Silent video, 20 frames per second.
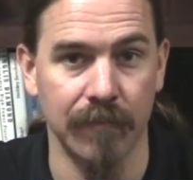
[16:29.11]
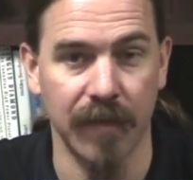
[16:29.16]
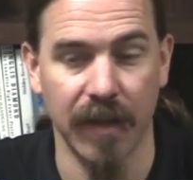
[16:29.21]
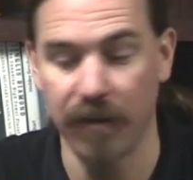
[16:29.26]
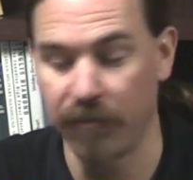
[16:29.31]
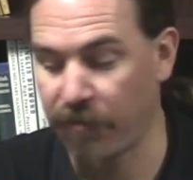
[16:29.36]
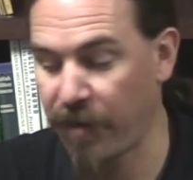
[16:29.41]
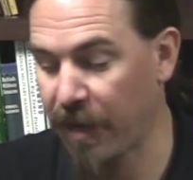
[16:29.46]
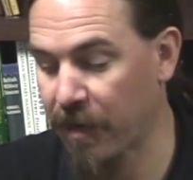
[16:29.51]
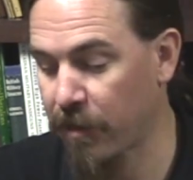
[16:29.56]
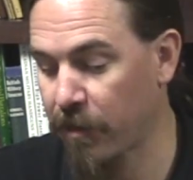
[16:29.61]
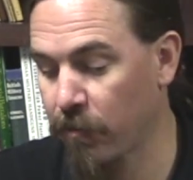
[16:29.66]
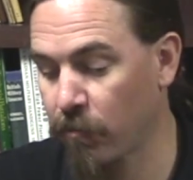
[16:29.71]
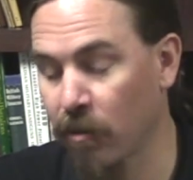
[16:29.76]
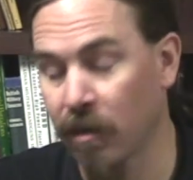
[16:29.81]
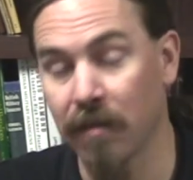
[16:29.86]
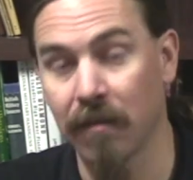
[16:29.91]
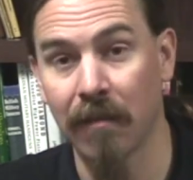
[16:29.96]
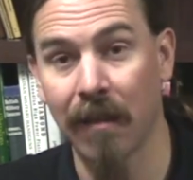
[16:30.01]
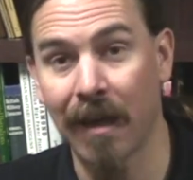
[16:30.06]
In fact, there
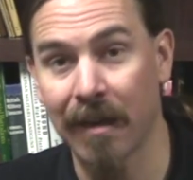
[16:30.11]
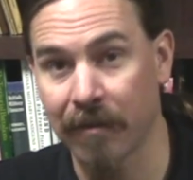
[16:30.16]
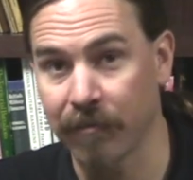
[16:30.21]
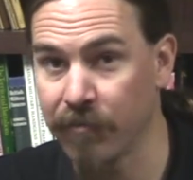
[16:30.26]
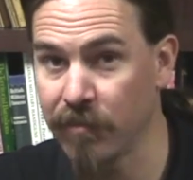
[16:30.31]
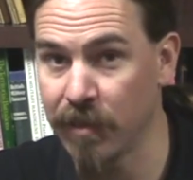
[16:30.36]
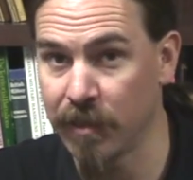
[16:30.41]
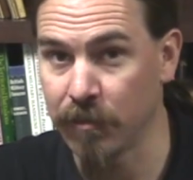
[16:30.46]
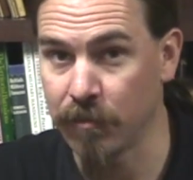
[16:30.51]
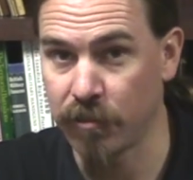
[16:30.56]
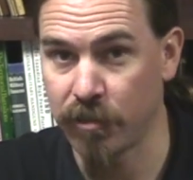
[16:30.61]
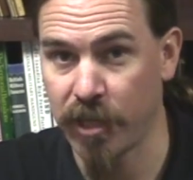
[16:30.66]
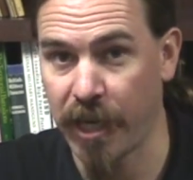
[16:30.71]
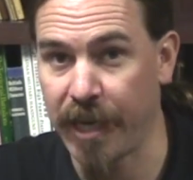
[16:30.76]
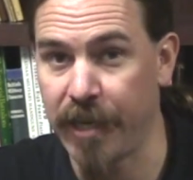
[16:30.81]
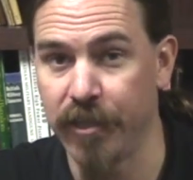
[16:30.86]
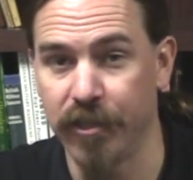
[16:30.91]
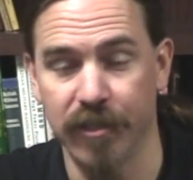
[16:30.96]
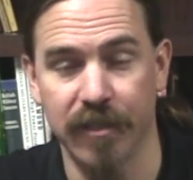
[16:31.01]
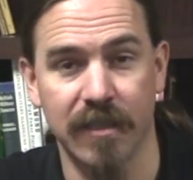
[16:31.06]
were a lot of little
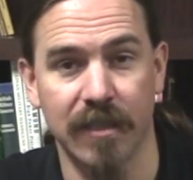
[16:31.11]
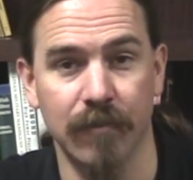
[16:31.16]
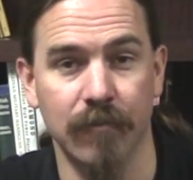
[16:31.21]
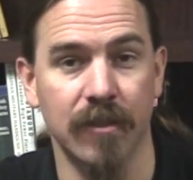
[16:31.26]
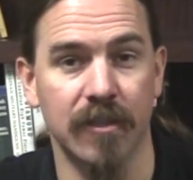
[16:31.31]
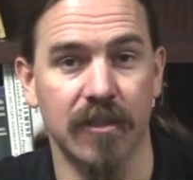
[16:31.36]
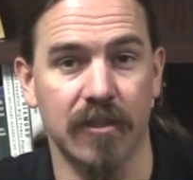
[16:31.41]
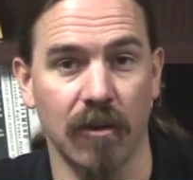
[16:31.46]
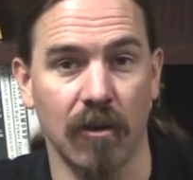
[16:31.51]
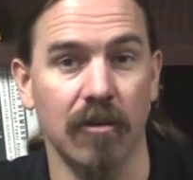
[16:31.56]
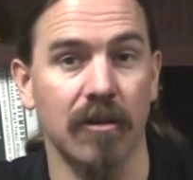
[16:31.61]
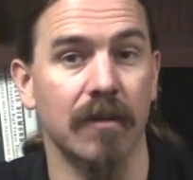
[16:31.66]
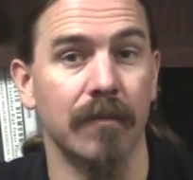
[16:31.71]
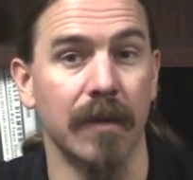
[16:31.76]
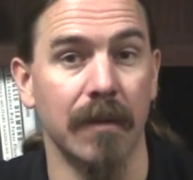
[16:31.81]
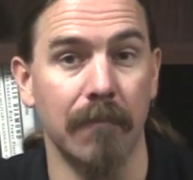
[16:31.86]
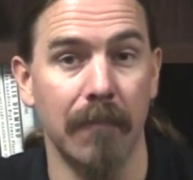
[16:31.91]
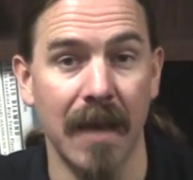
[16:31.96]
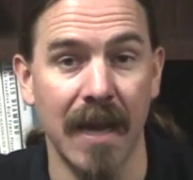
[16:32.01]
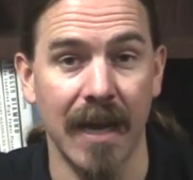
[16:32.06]
changes that would start to
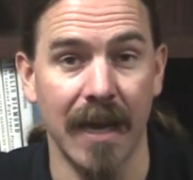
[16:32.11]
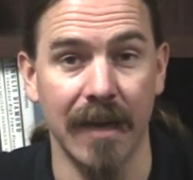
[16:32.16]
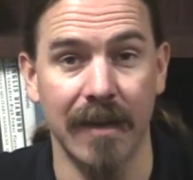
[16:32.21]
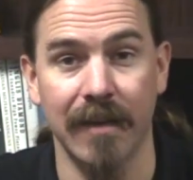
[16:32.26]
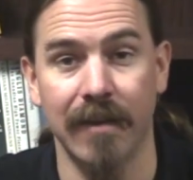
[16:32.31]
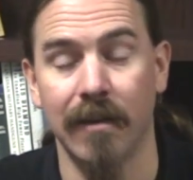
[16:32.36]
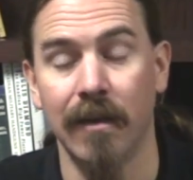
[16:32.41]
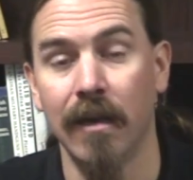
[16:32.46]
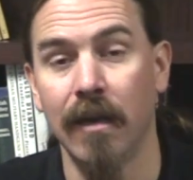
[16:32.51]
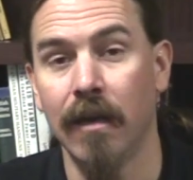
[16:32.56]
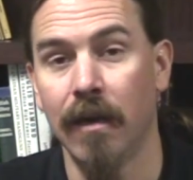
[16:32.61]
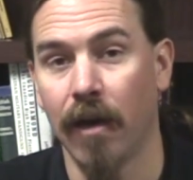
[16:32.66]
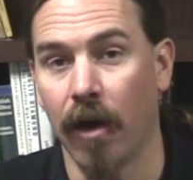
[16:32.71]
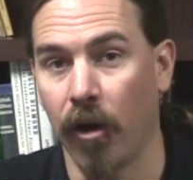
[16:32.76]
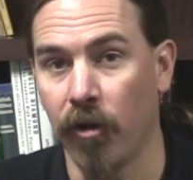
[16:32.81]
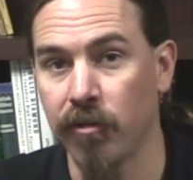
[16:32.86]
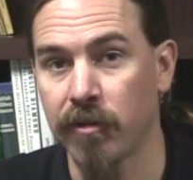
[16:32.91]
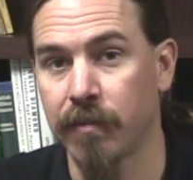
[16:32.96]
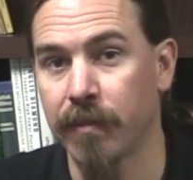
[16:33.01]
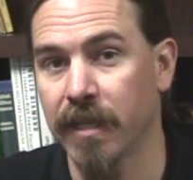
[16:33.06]
be made, and
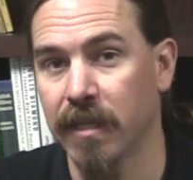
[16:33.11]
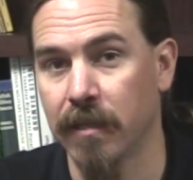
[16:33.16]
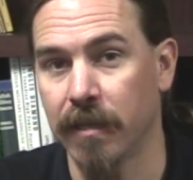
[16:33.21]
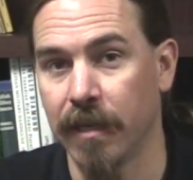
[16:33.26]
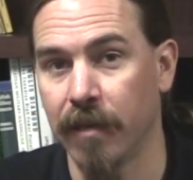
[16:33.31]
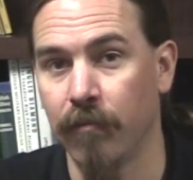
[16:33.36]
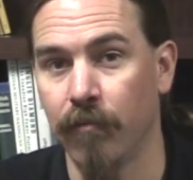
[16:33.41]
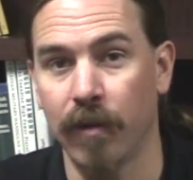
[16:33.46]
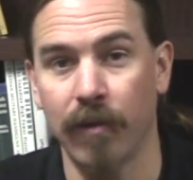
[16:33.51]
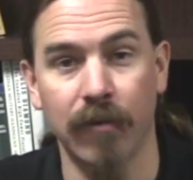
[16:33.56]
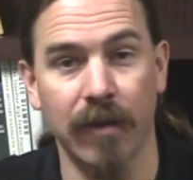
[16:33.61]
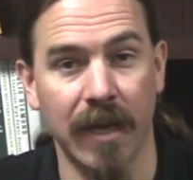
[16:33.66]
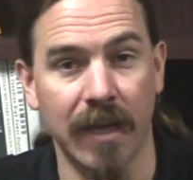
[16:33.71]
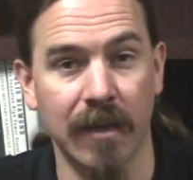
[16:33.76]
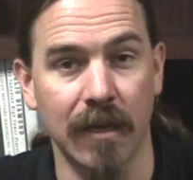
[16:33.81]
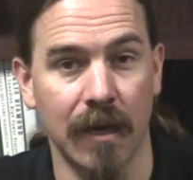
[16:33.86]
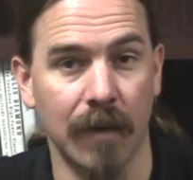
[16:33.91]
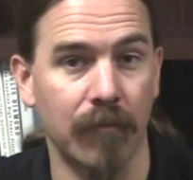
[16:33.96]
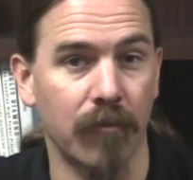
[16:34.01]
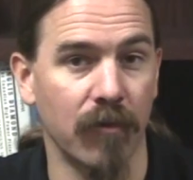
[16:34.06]
ultimately we would
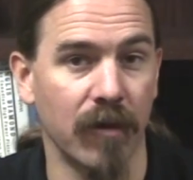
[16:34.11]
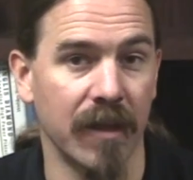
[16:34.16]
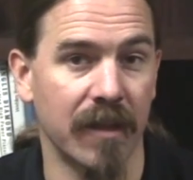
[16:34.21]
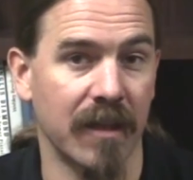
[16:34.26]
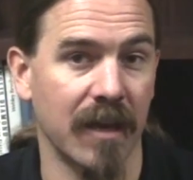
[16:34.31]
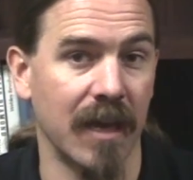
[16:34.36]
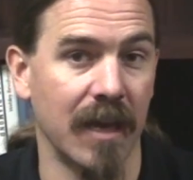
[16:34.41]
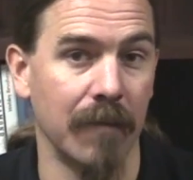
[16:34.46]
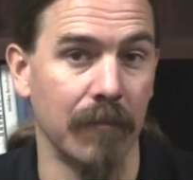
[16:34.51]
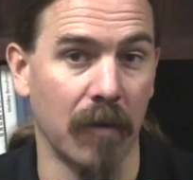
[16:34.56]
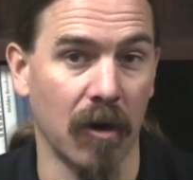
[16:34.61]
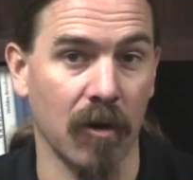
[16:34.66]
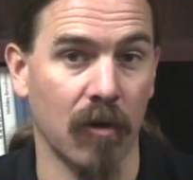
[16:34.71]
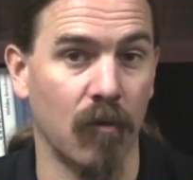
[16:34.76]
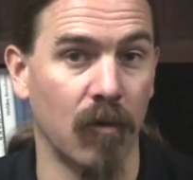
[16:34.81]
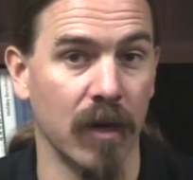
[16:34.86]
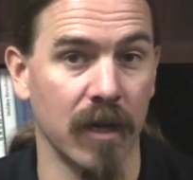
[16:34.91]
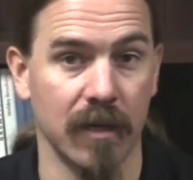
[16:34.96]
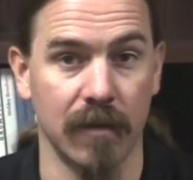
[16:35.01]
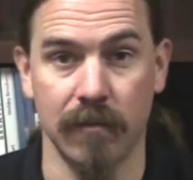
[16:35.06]
end up with a Mark
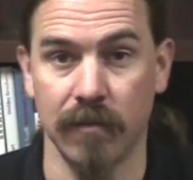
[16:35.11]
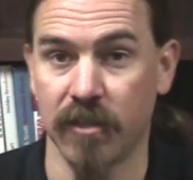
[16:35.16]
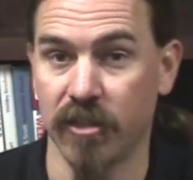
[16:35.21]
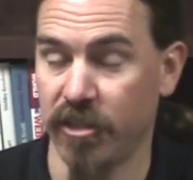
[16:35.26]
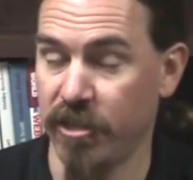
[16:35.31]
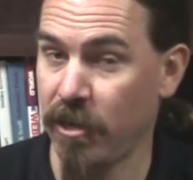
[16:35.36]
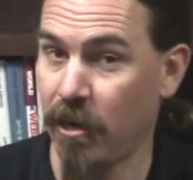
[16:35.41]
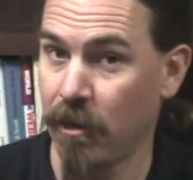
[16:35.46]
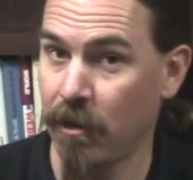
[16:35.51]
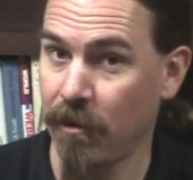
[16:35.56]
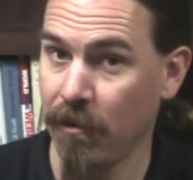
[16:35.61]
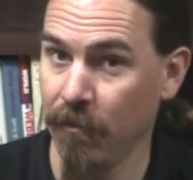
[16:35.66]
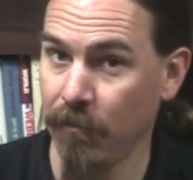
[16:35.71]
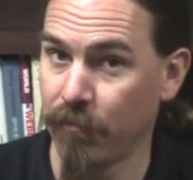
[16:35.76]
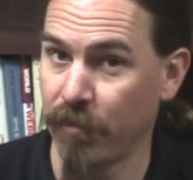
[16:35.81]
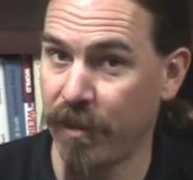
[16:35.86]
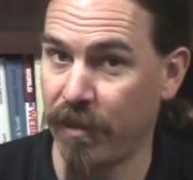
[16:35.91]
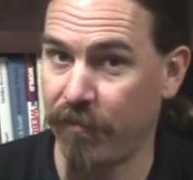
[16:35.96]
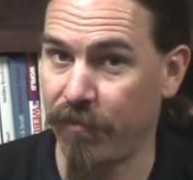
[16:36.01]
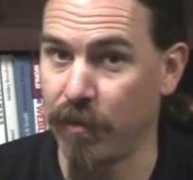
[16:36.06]
I star
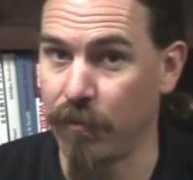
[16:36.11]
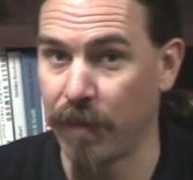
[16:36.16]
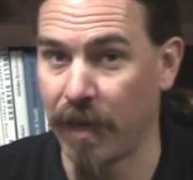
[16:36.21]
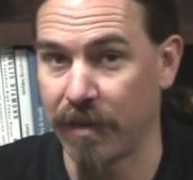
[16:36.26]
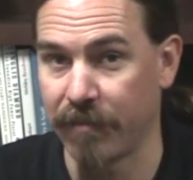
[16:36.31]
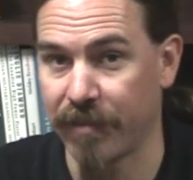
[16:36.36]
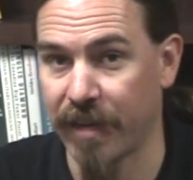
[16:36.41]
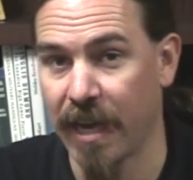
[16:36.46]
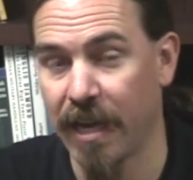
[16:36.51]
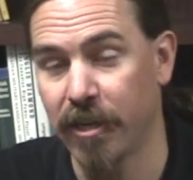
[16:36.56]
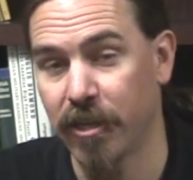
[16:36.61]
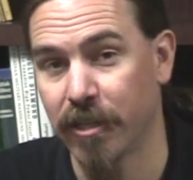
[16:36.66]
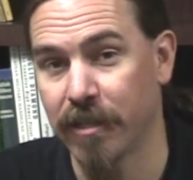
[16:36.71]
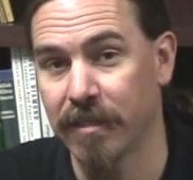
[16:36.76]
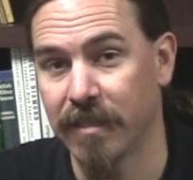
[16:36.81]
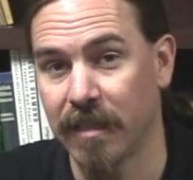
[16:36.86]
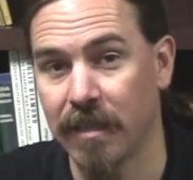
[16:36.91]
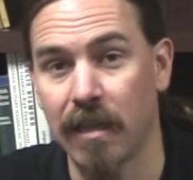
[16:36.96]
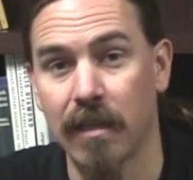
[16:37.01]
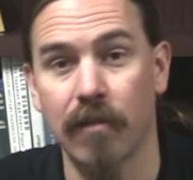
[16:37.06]
with a few
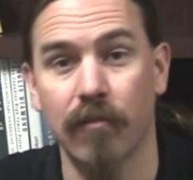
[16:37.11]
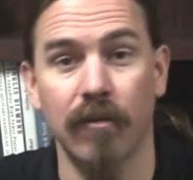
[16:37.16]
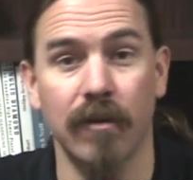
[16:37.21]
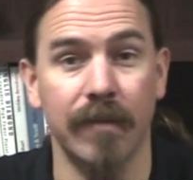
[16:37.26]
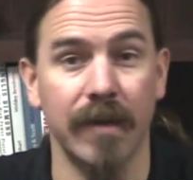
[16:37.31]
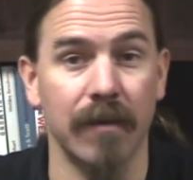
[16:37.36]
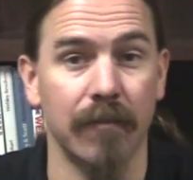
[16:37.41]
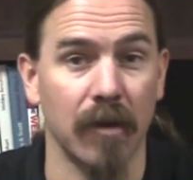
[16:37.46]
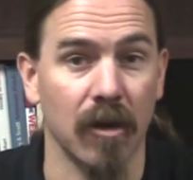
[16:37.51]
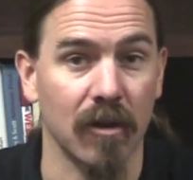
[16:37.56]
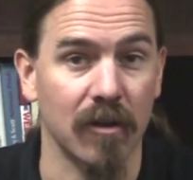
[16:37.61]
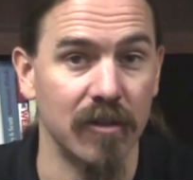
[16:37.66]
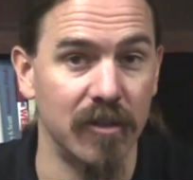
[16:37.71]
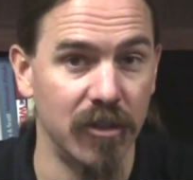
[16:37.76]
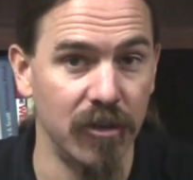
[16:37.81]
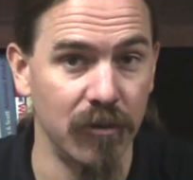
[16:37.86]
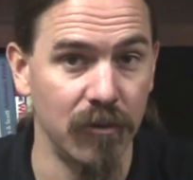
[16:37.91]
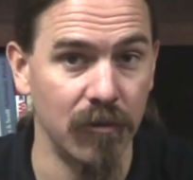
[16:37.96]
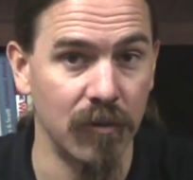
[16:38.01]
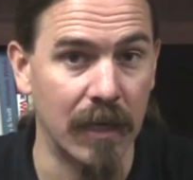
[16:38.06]
modifications, and then there would be a Mark
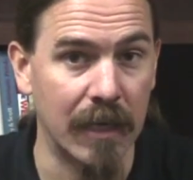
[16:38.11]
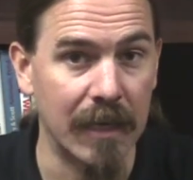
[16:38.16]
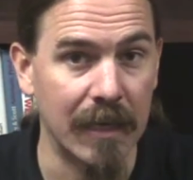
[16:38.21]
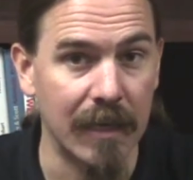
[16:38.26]
II,